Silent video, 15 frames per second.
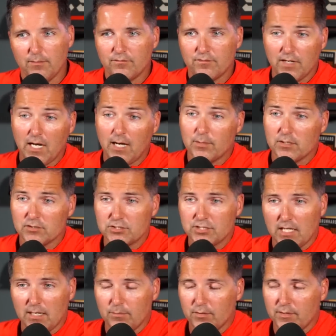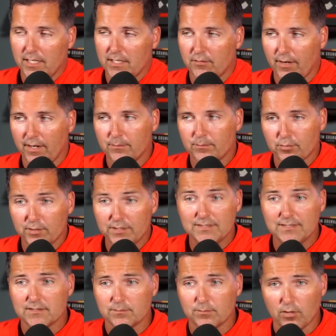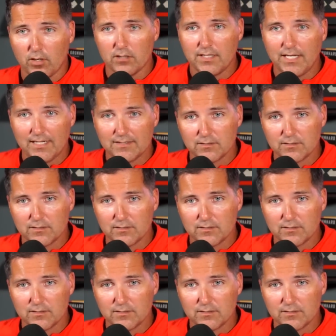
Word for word: phenomenal job putting out a great preseason broadcast.